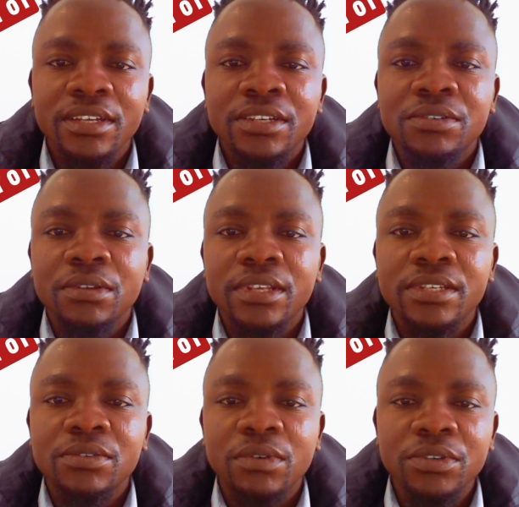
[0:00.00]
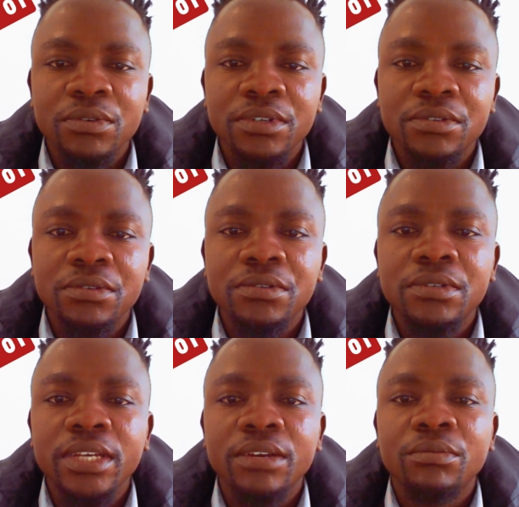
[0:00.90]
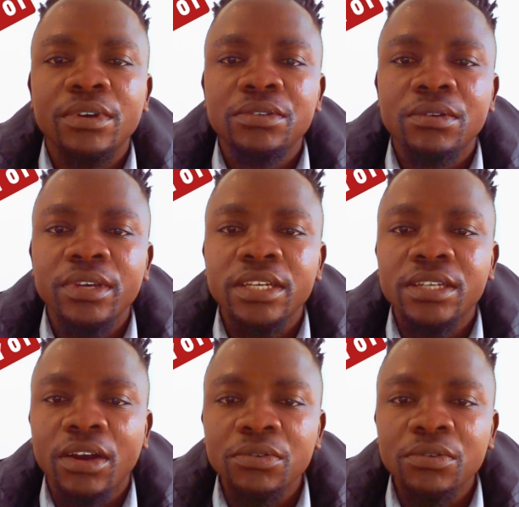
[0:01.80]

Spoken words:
So this is what we want to do today. We want to look at how